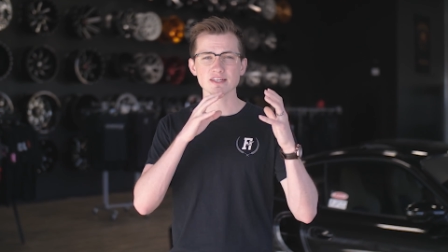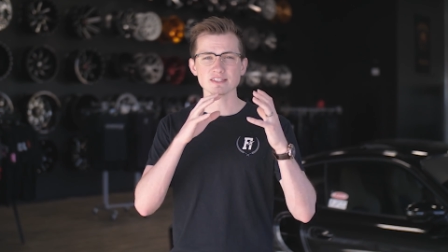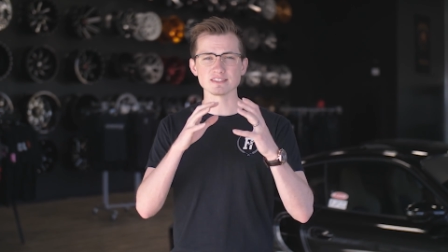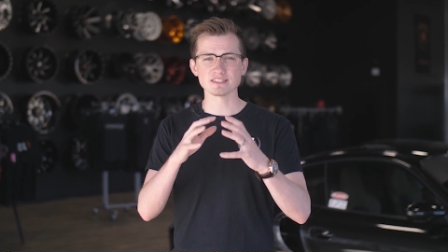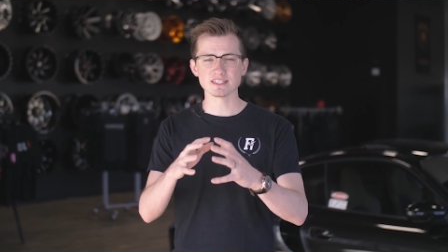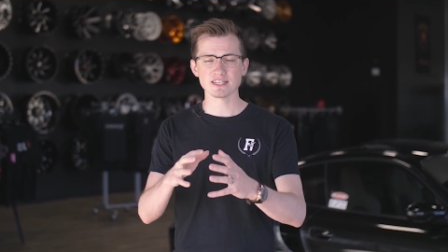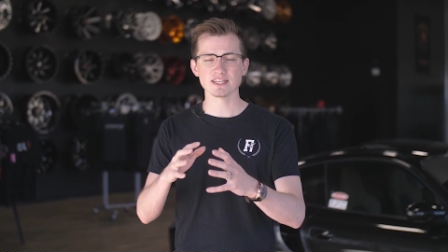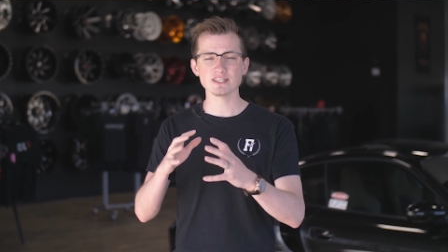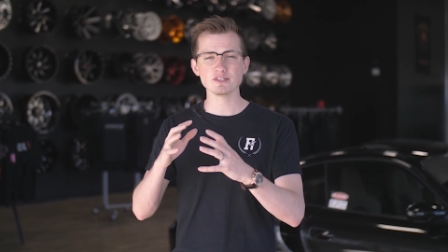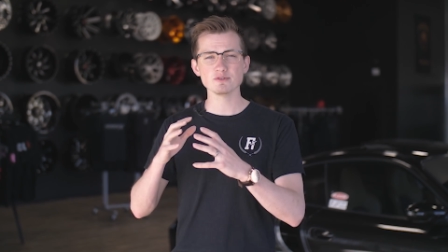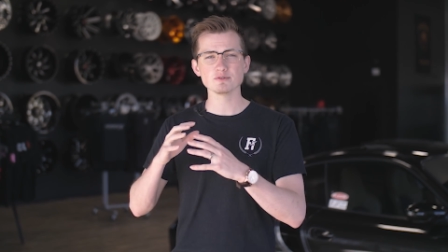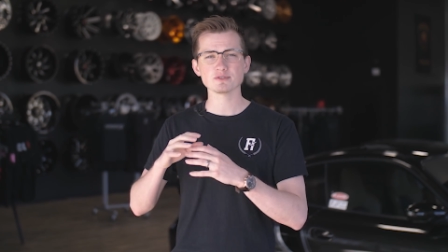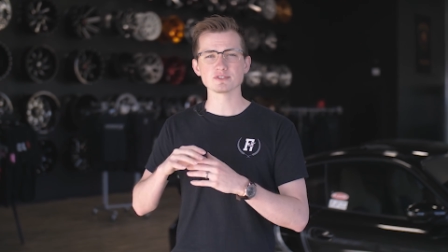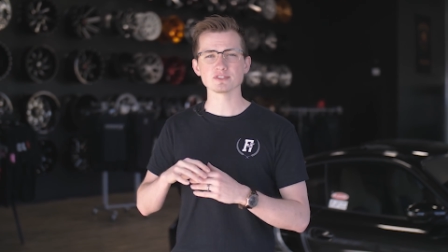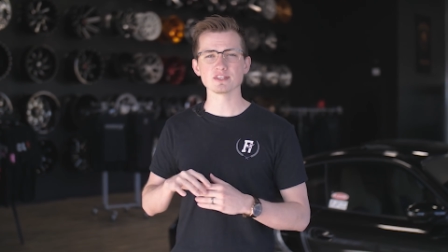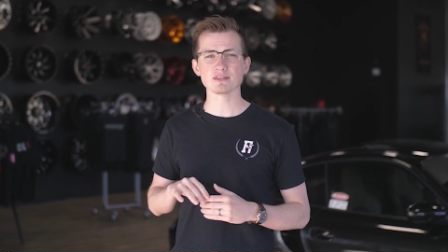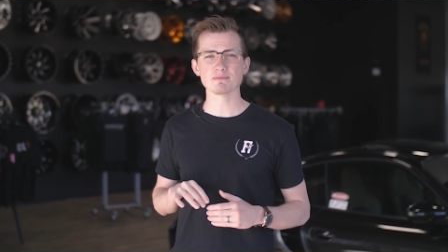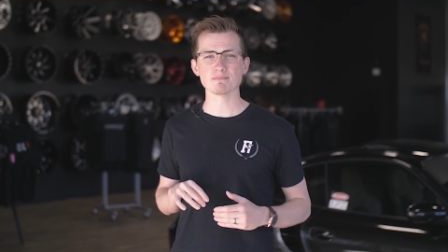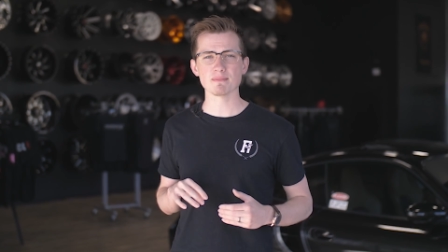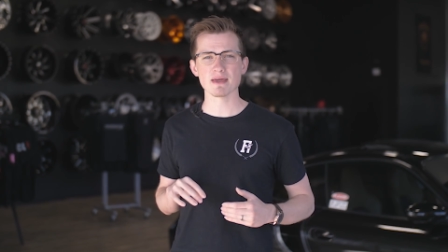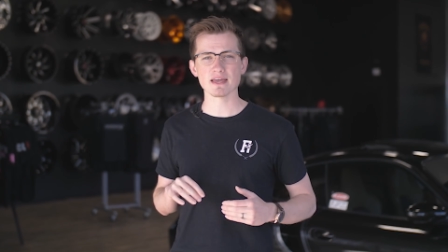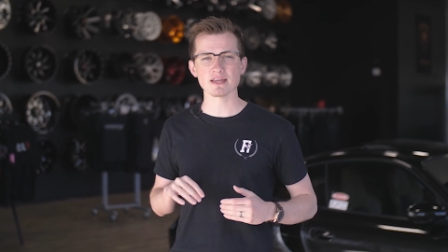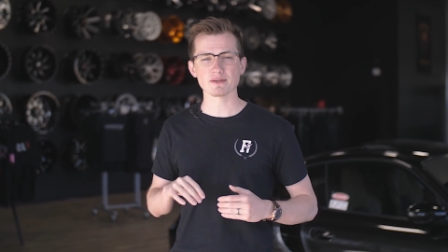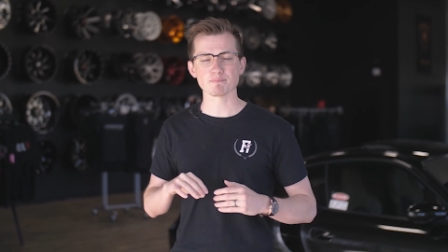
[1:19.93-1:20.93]

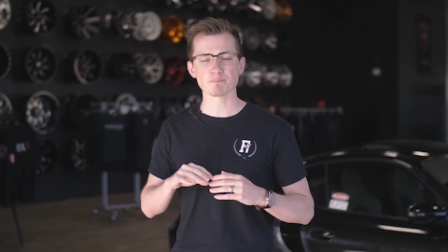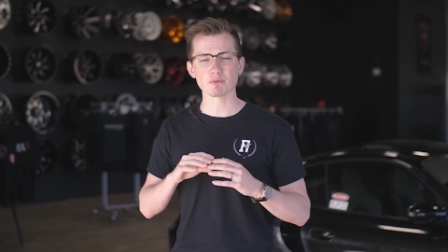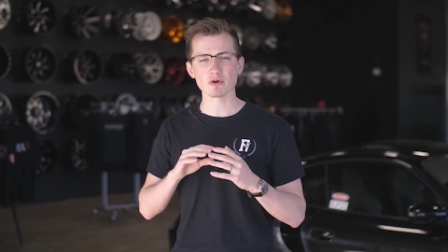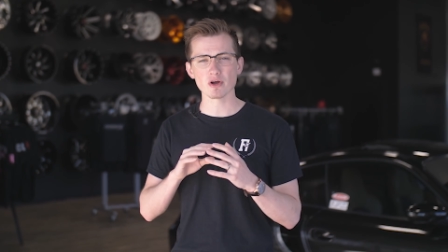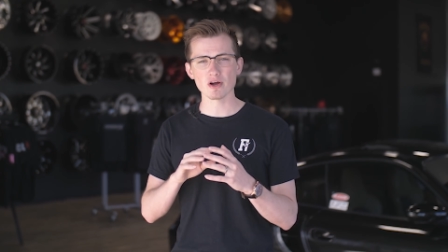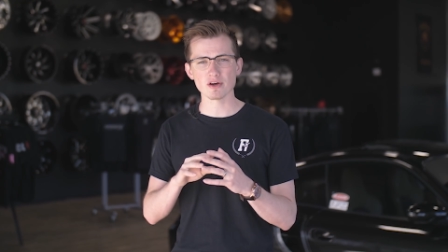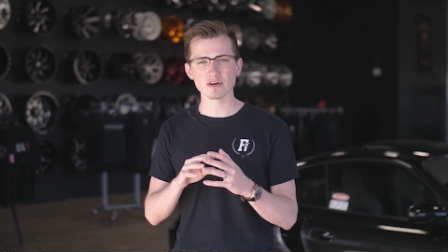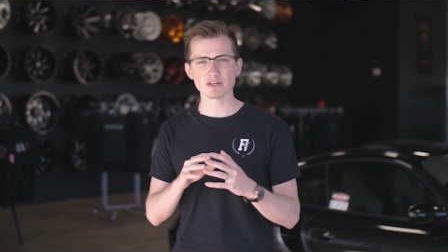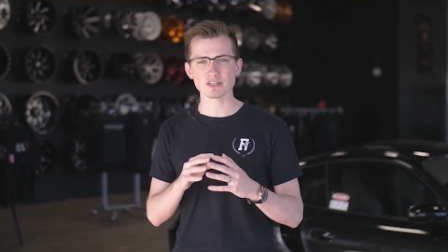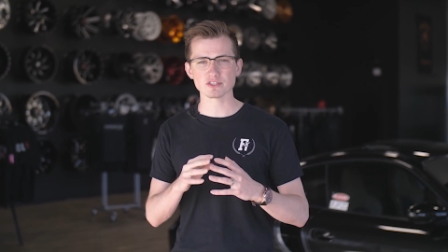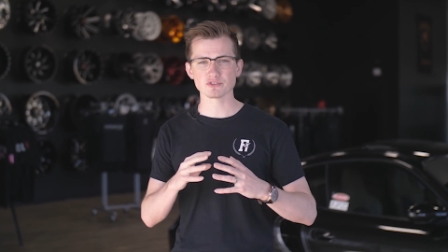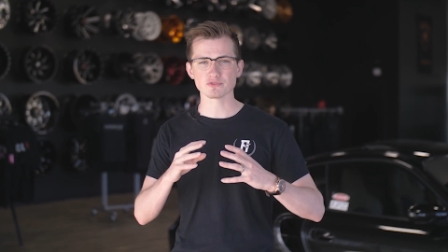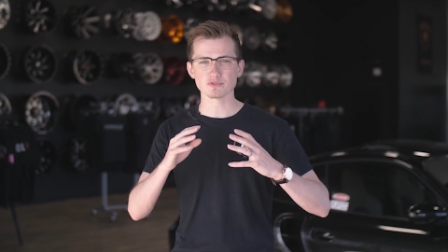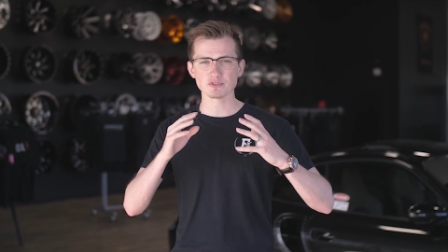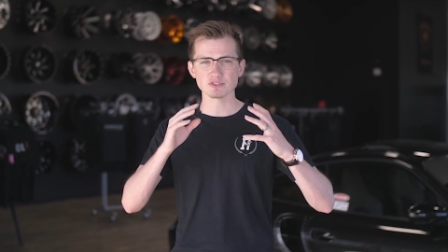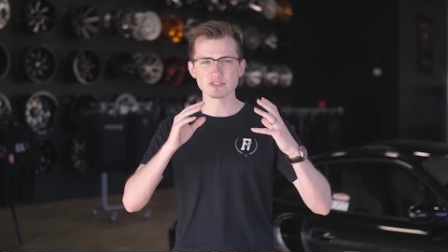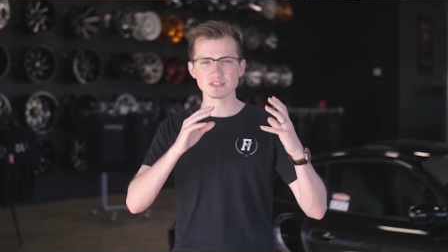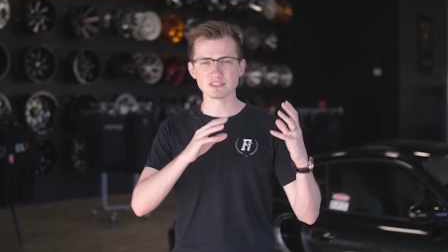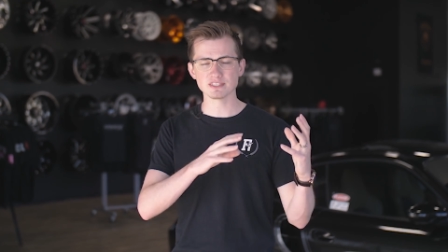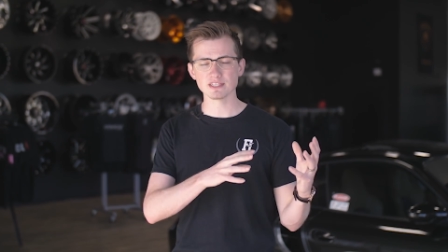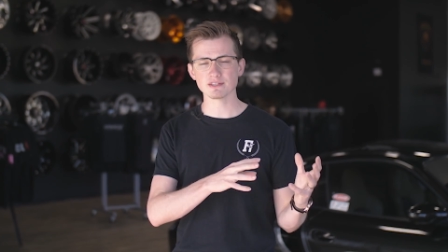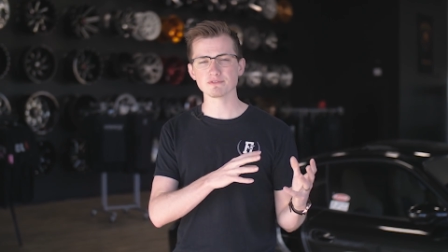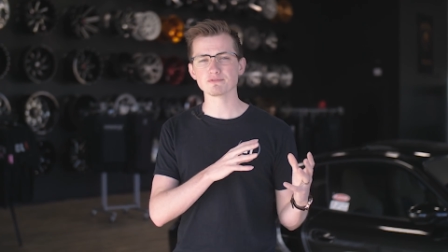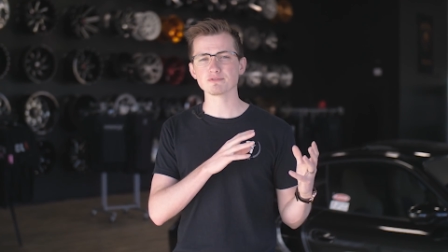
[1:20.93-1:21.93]
continuously make products for
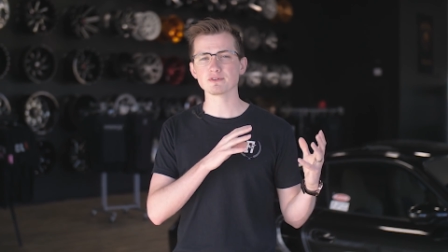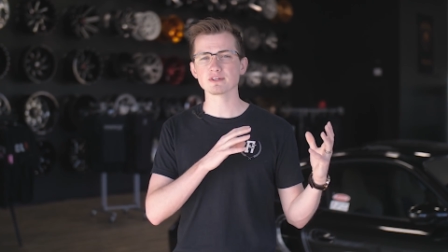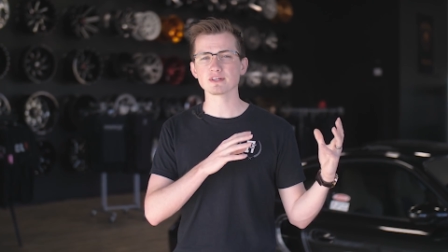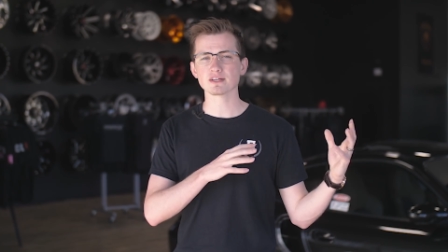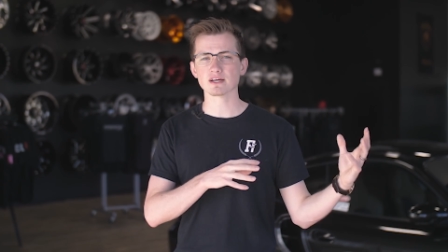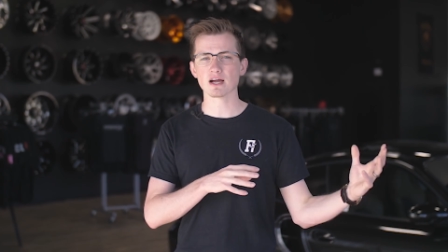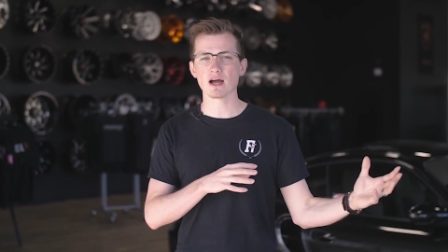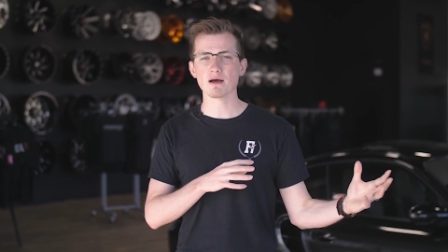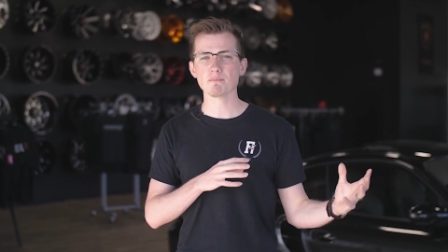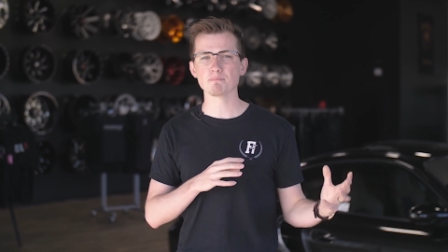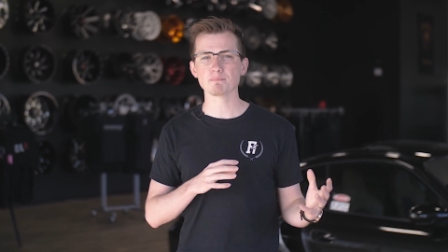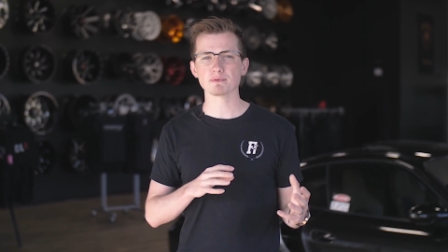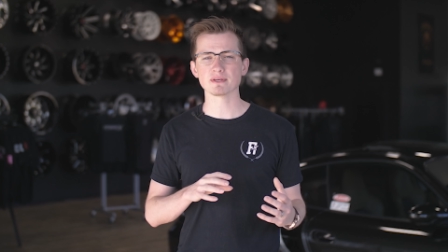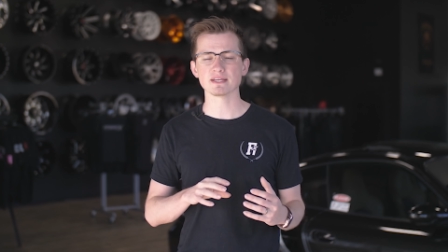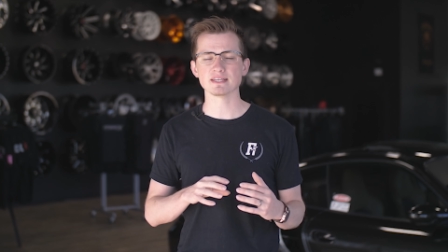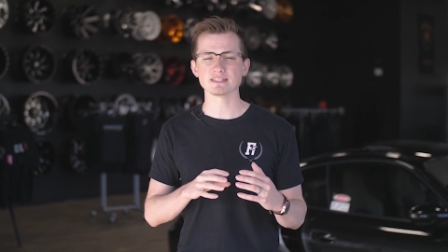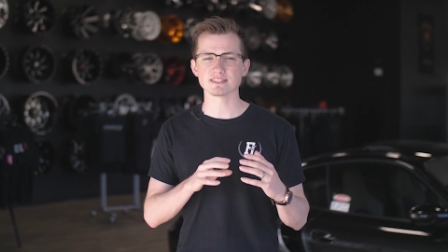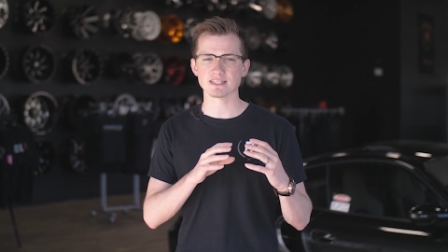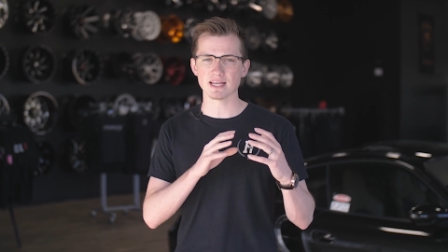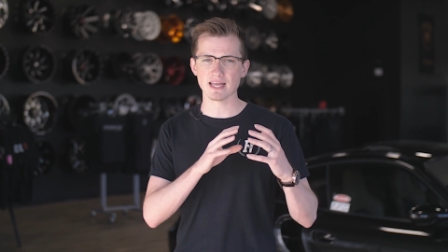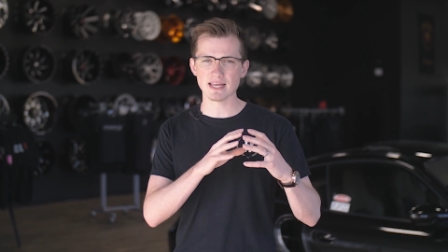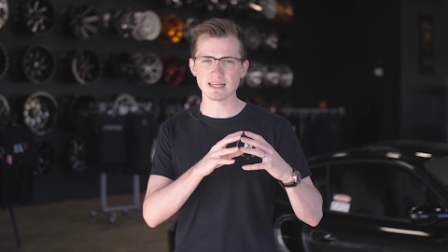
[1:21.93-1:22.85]
different companies